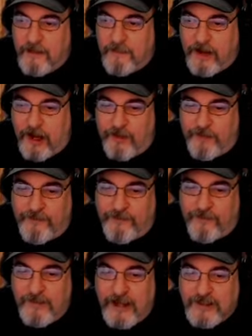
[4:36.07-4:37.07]

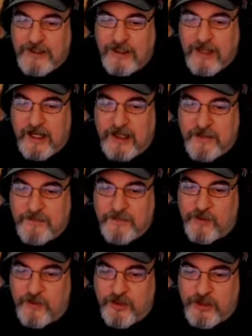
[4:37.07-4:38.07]
Powerful magic items
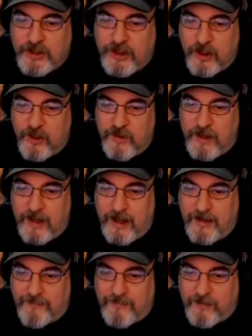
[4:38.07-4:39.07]
were shown,
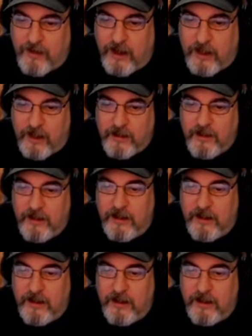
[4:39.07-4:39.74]
after all,